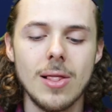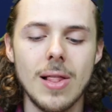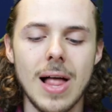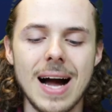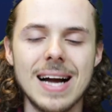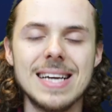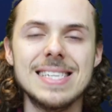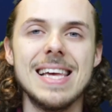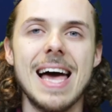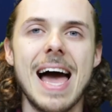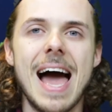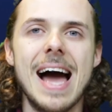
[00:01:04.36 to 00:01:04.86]

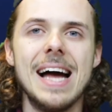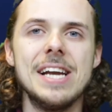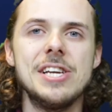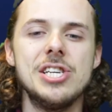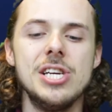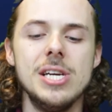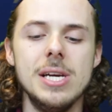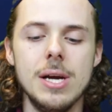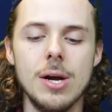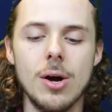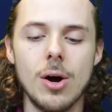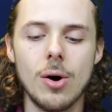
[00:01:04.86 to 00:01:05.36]

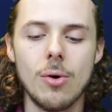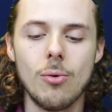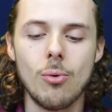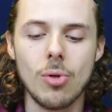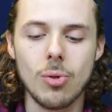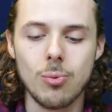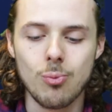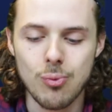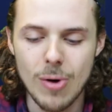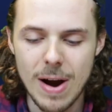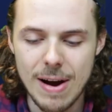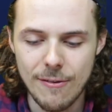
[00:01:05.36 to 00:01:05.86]
Loxahatchee
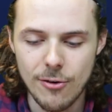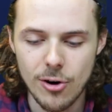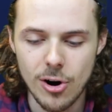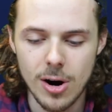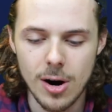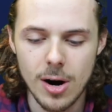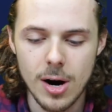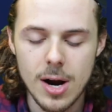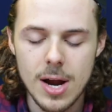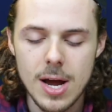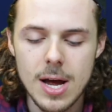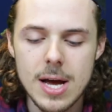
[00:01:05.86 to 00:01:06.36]

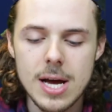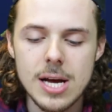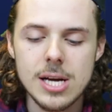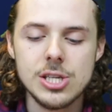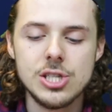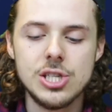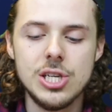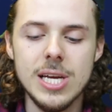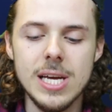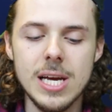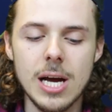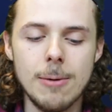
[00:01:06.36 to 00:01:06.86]
River,
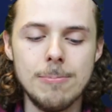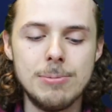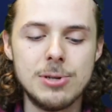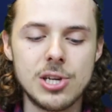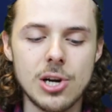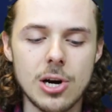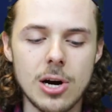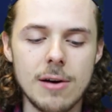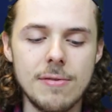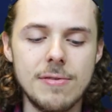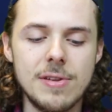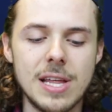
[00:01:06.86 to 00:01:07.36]
she
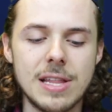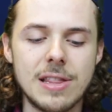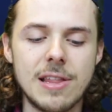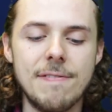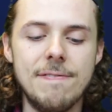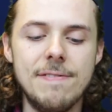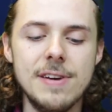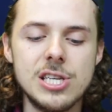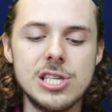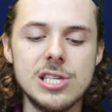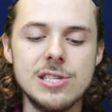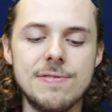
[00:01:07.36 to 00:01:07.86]
observed that the
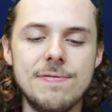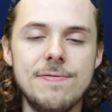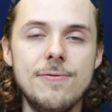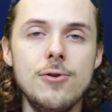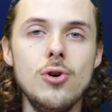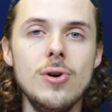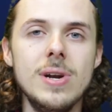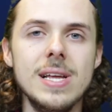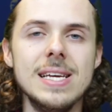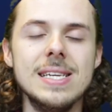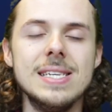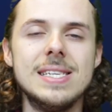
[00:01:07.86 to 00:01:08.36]
fish's
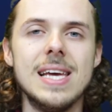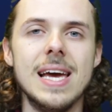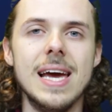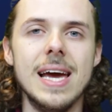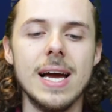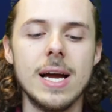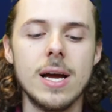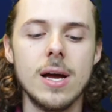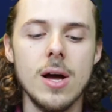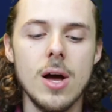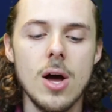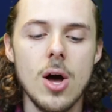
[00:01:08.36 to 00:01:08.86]
food
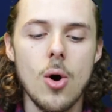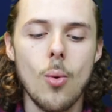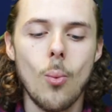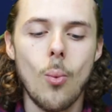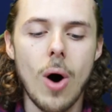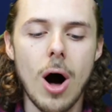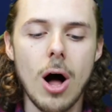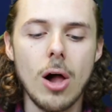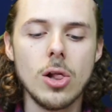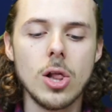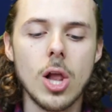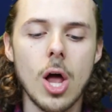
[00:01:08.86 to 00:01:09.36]
intake,
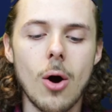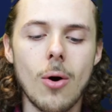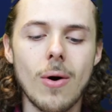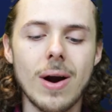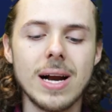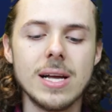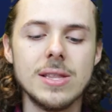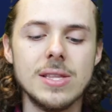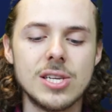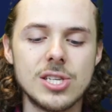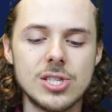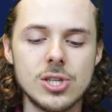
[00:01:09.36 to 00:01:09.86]
while
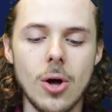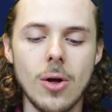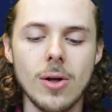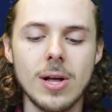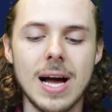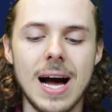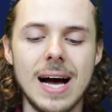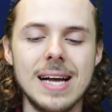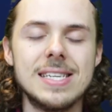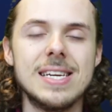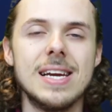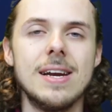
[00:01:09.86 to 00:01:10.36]
lowering the salt
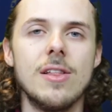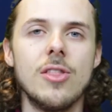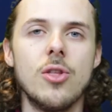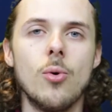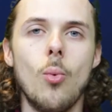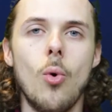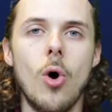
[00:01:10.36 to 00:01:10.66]
content of the